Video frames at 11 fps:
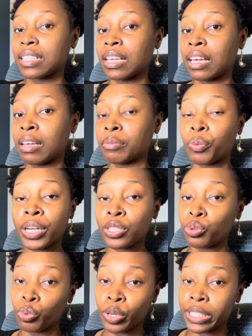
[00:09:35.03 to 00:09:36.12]
the way
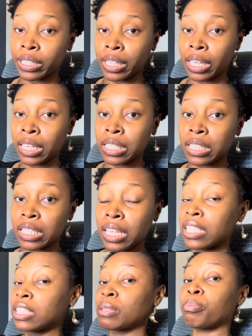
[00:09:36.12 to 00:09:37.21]
that you question things
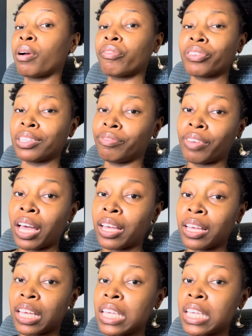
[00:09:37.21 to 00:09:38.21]
is perfectly fine.